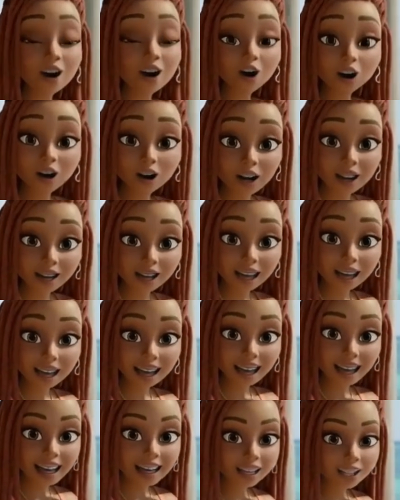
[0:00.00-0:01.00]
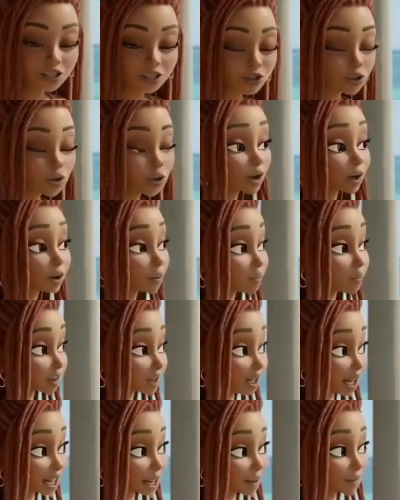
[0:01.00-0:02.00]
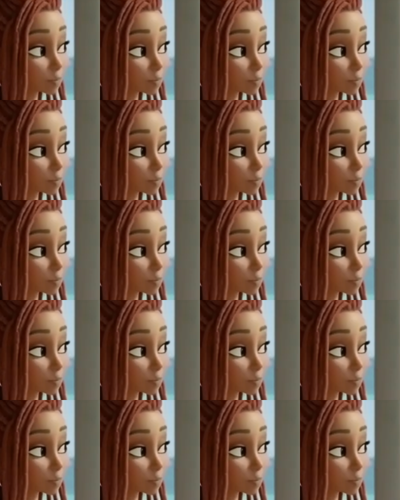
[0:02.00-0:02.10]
art into complete